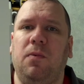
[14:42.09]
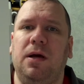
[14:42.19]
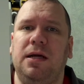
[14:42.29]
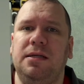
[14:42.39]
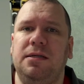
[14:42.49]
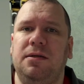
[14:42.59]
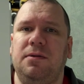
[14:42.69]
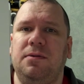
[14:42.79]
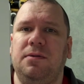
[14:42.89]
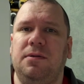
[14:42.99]
was
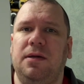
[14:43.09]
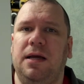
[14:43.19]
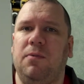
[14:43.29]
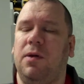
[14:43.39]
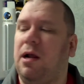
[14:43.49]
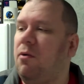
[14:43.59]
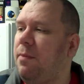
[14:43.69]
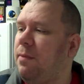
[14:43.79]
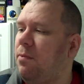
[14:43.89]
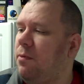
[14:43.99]
and what I
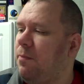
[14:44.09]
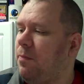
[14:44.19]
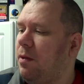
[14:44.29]
remember.